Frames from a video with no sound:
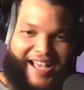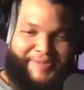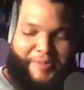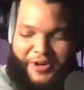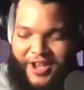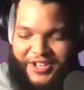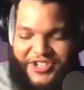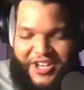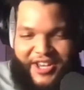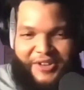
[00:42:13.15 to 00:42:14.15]
As people are
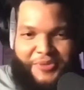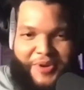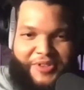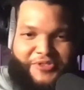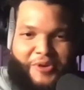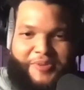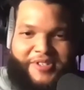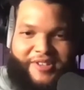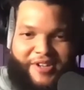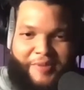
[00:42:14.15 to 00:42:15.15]
kind of checking out the way the
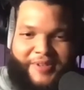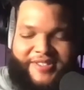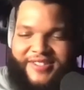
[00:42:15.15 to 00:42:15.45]
trumpet is set up.